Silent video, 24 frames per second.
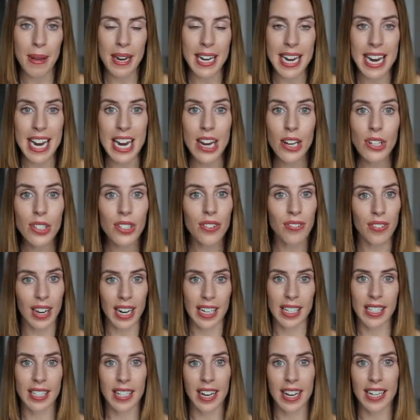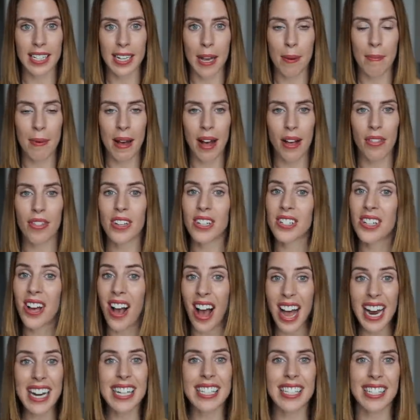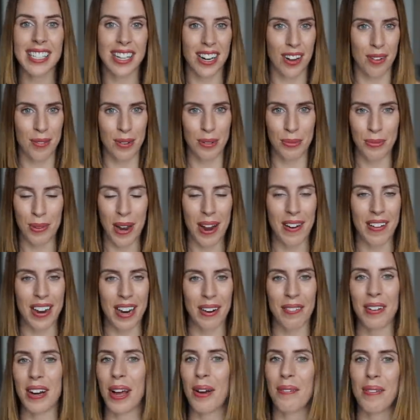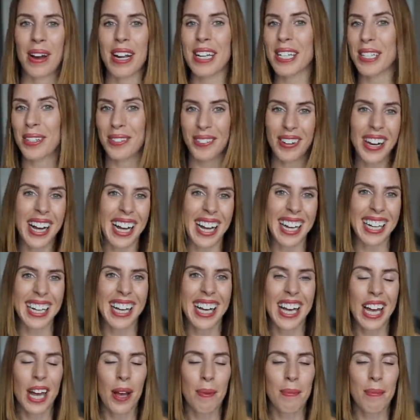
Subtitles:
and he used to fantasize about the tights that I was wearing when I went to work,